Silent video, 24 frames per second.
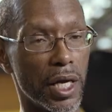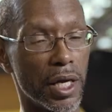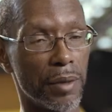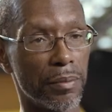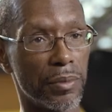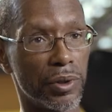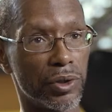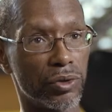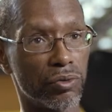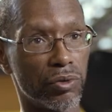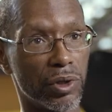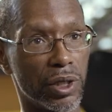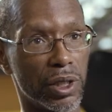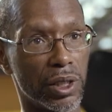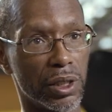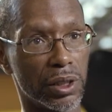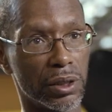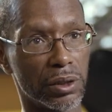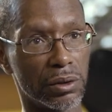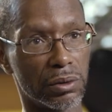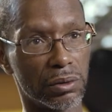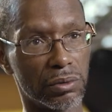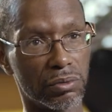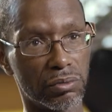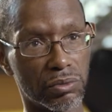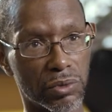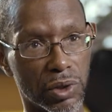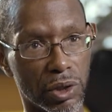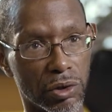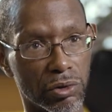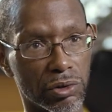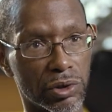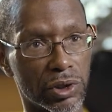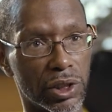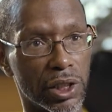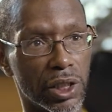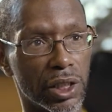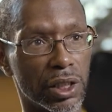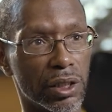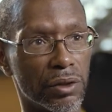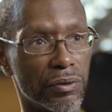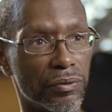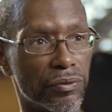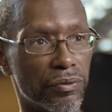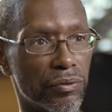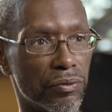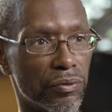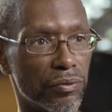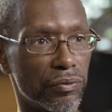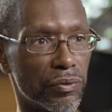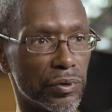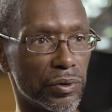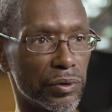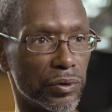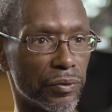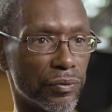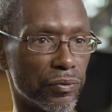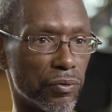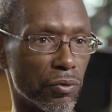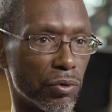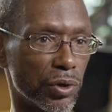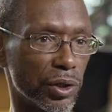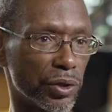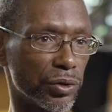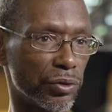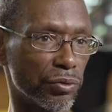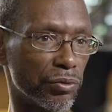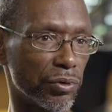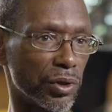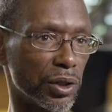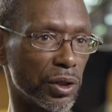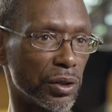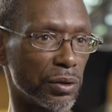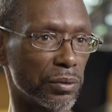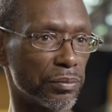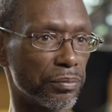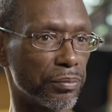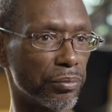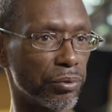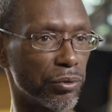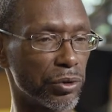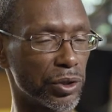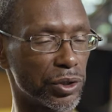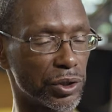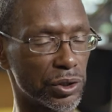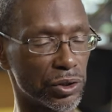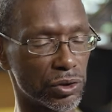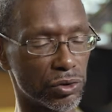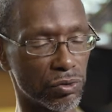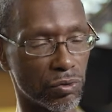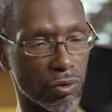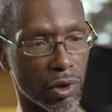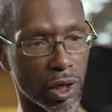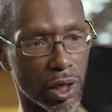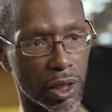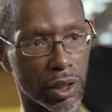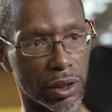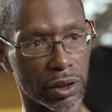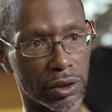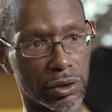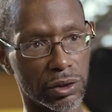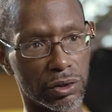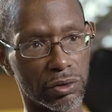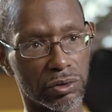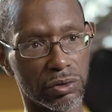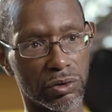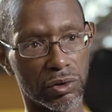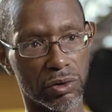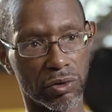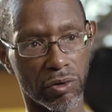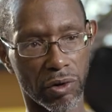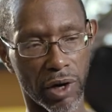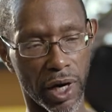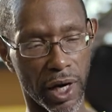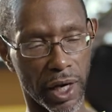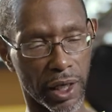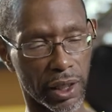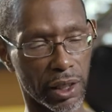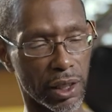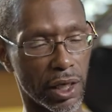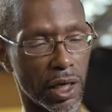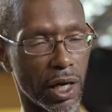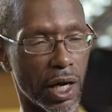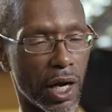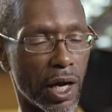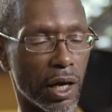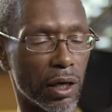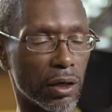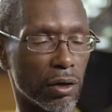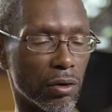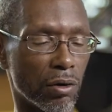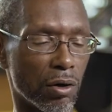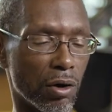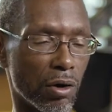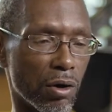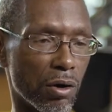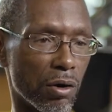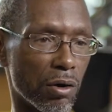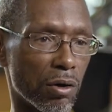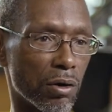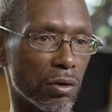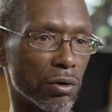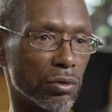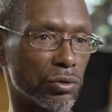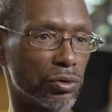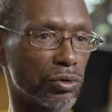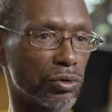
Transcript: In between 13 and 43, prison twice, crack, alcohol,